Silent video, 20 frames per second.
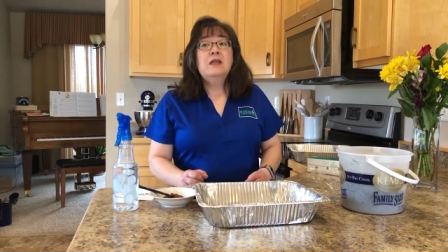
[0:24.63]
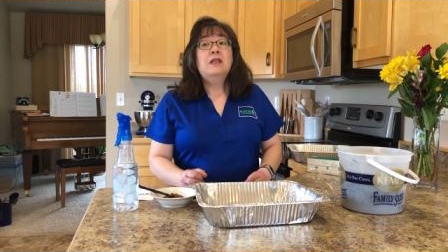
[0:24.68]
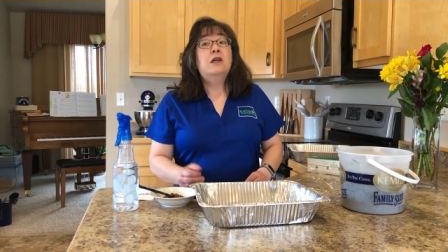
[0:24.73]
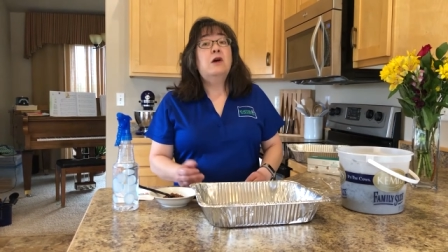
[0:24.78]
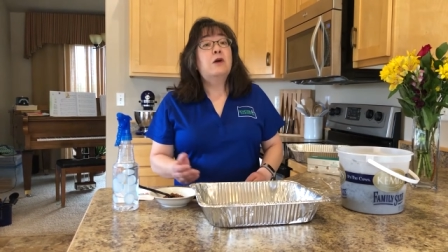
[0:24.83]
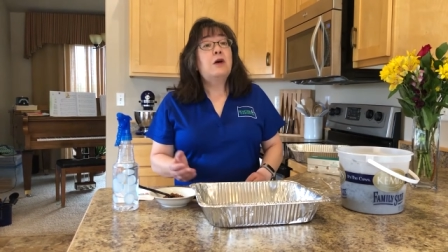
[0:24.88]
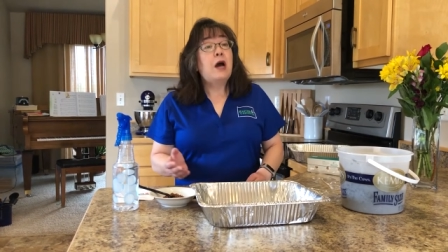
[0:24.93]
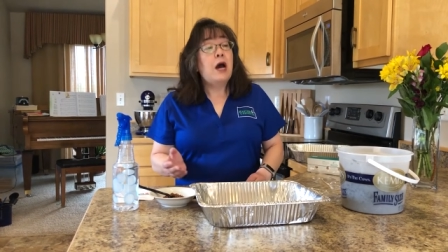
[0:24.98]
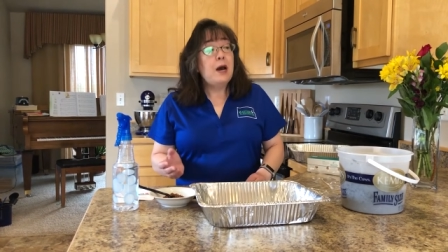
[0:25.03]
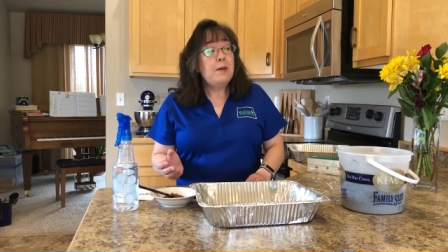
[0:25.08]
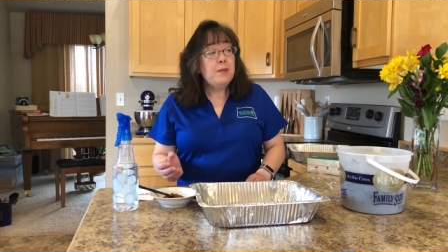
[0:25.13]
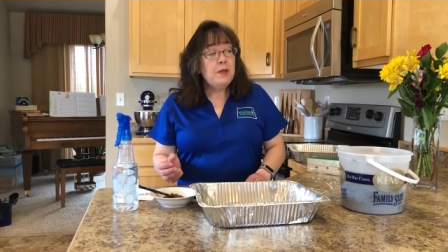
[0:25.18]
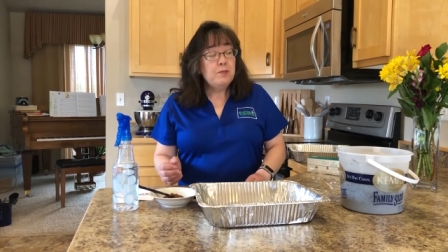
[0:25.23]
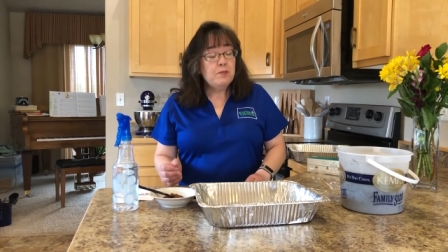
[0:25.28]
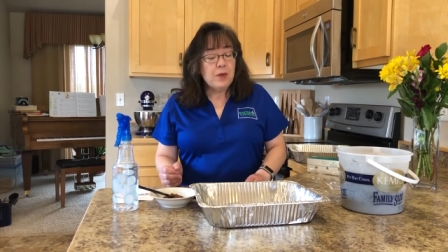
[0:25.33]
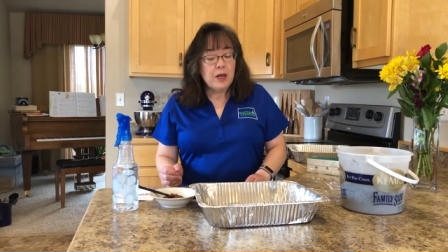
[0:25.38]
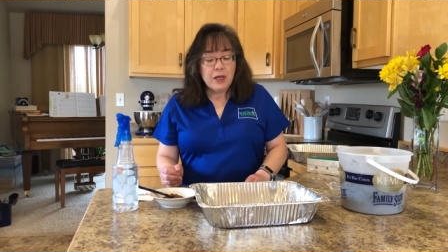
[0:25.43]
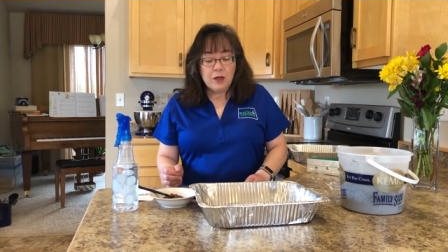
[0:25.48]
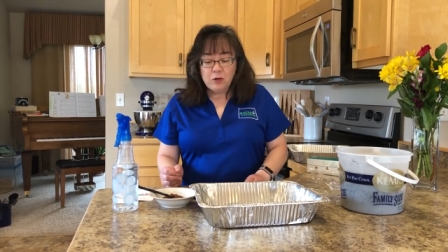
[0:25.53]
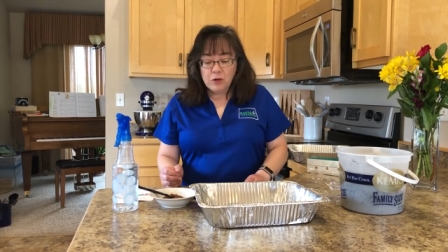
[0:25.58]
Now,
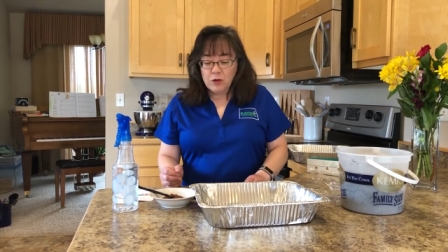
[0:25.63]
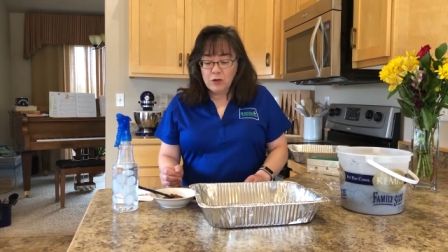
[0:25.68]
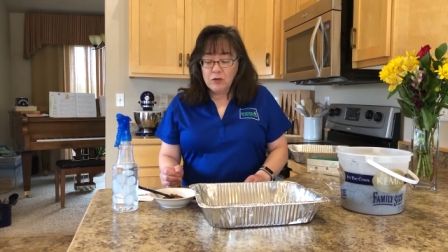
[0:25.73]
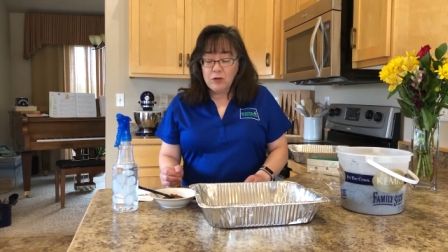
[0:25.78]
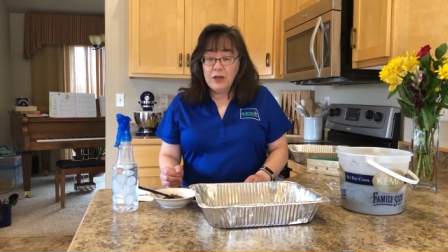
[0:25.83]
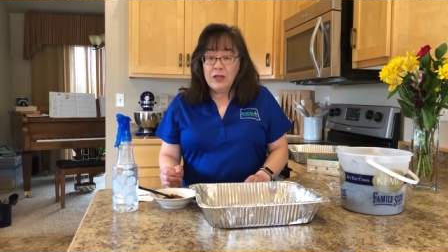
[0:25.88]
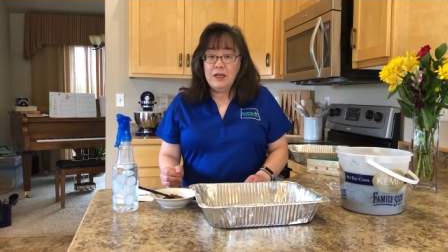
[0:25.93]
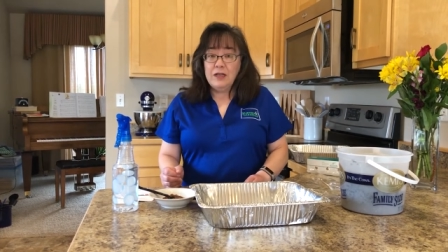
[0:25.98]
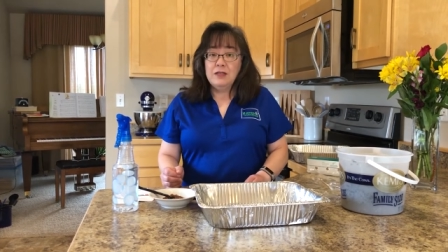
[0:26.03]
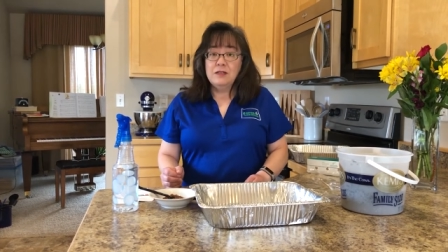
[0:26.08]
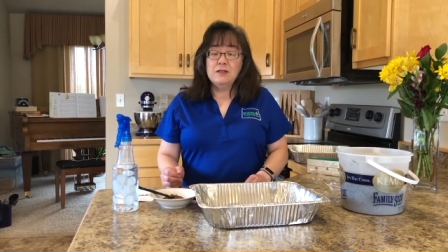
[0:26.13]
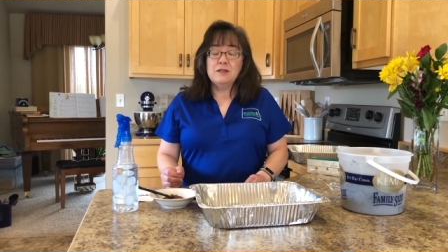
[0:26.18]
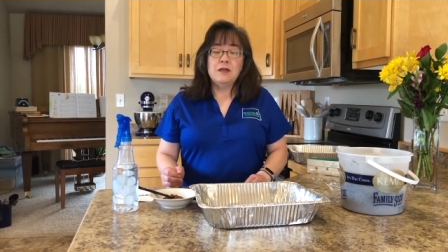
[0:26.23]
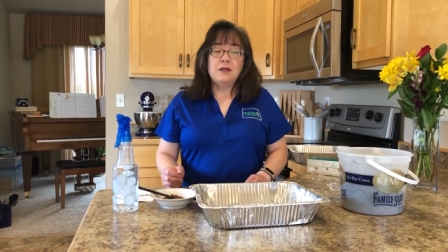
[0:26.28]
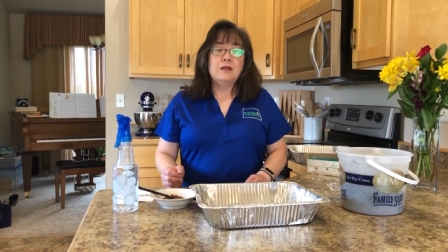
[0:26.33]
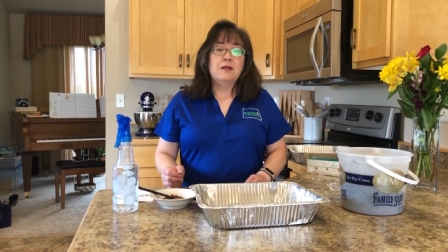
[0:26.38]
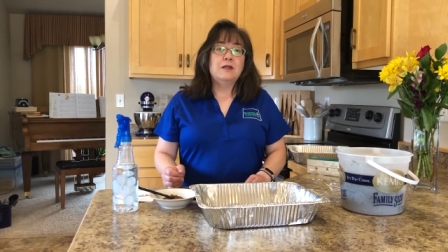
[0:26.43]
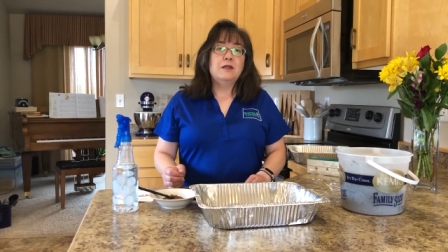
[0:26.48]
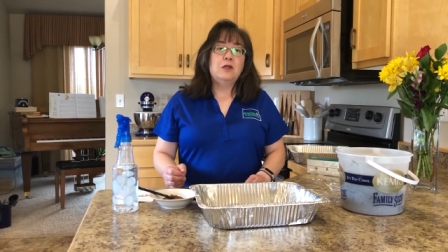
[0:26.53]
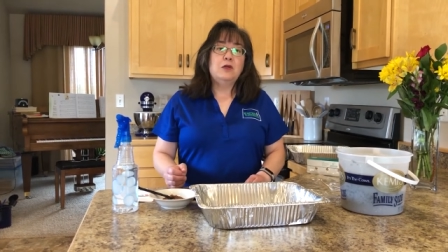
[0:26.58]
common microgreens
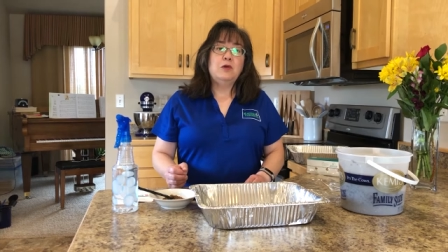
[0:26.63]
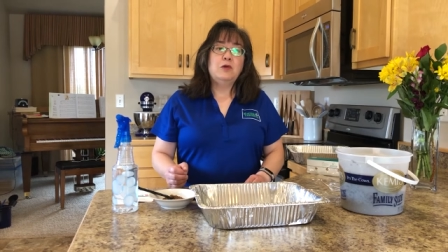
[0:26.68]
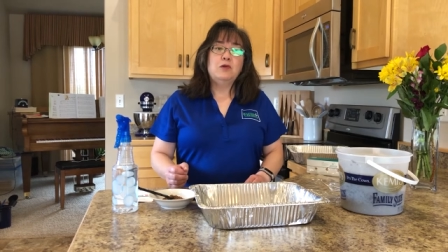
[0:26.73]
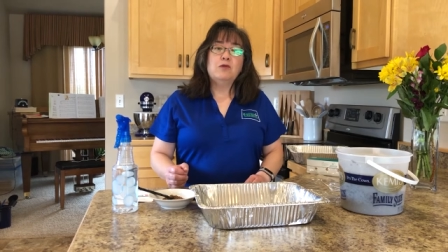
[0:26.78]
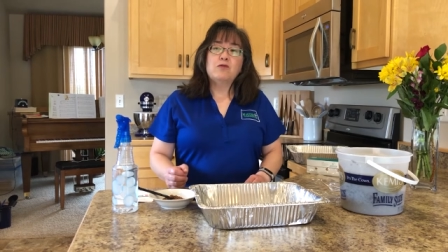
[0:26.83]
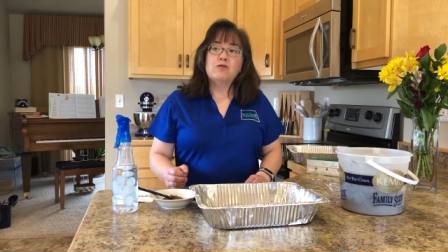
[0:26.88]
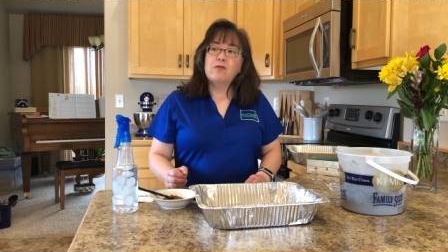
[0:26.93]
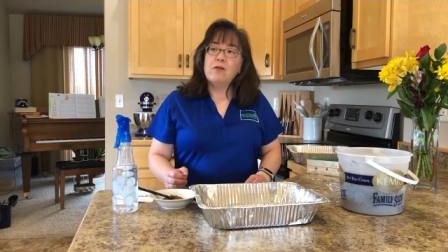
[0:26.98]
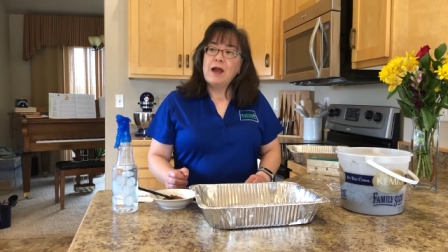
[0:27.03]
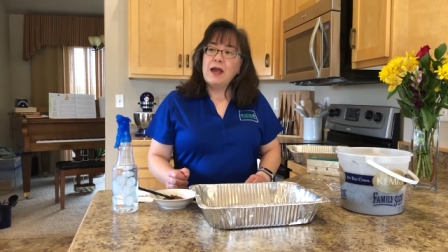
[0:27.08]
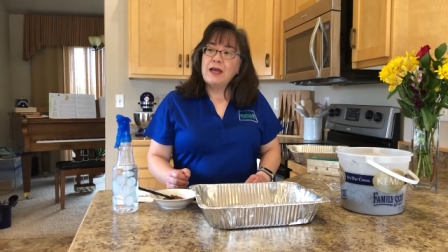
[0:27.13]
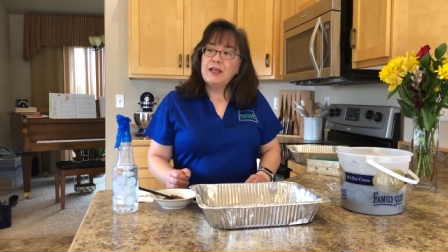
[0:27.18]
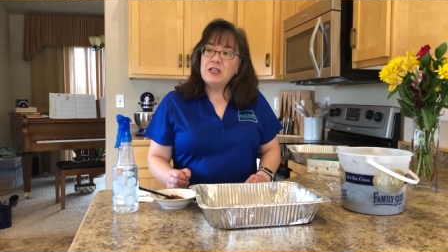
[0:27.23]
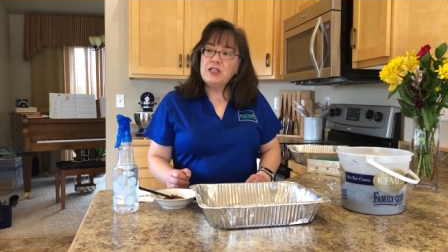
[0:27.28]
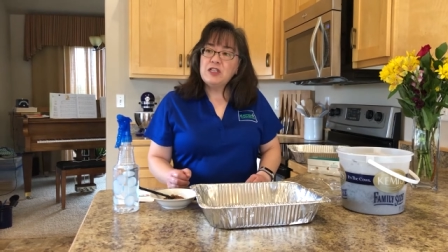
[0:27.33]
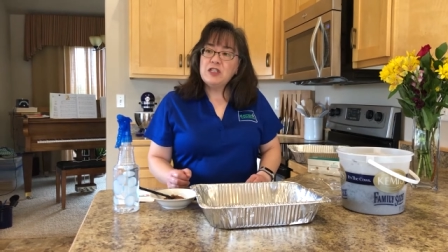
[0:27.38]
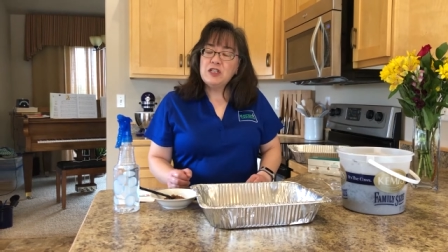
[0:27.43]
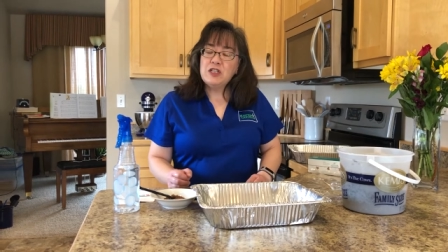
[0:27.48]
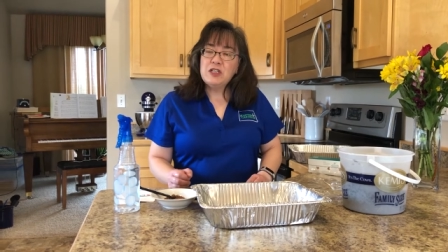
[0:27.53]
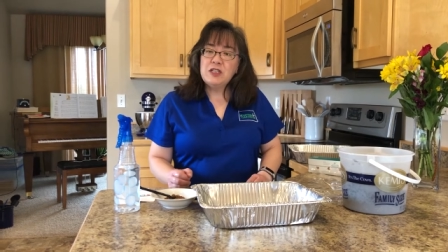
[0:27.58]
include
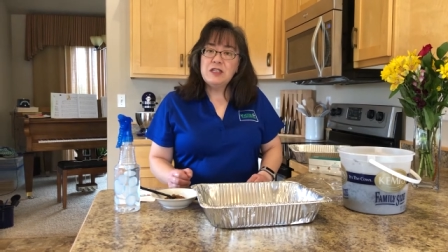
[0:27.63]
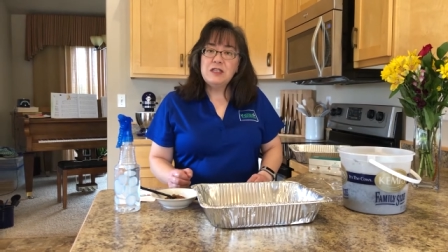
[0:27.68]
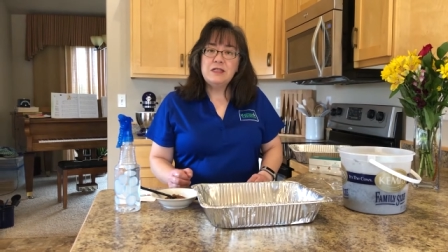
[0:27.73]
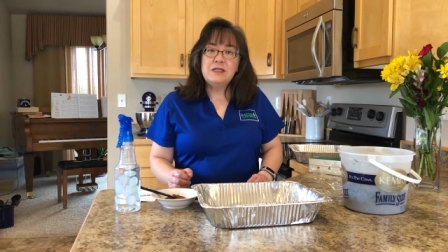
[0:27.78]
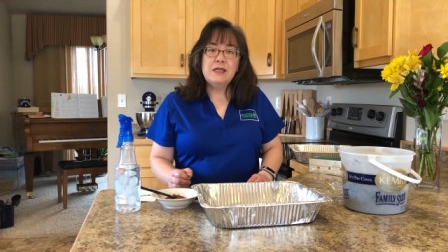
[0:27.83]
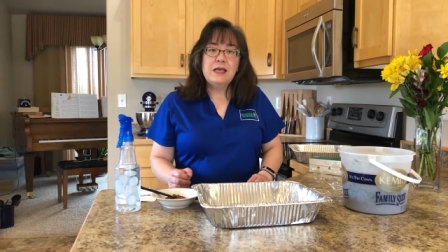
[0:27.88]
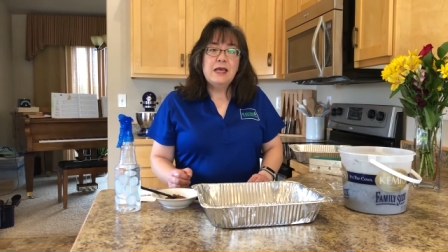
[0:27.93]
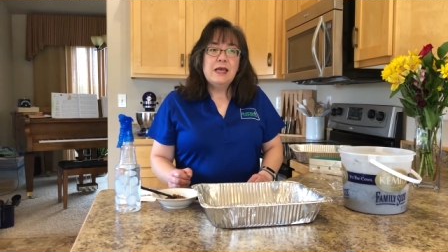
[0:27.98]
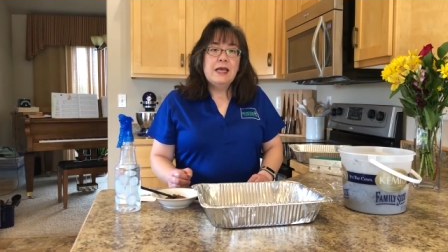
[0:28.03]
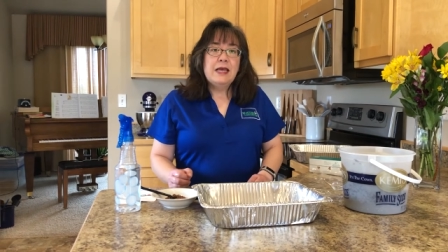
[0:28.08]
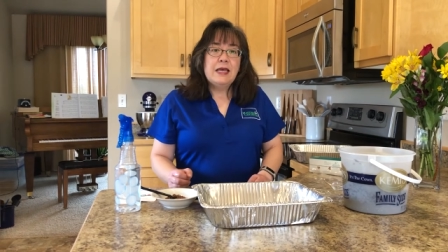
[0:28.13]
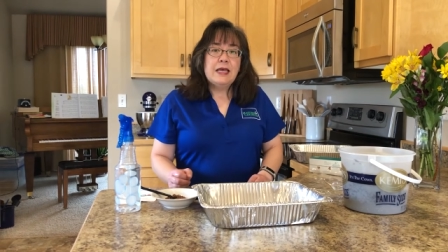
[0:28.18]
radishes,